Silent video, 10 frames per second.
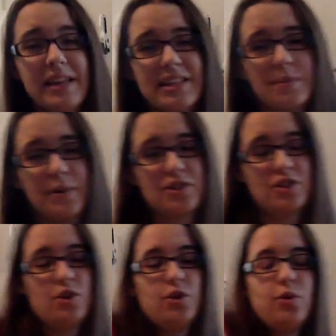as a person
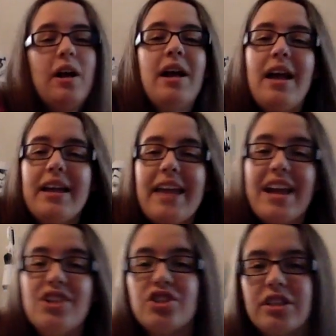who
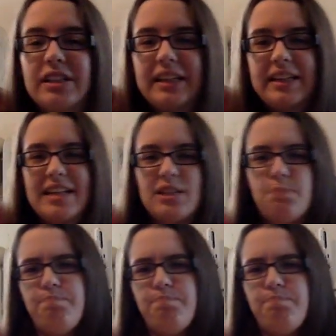occasionally gets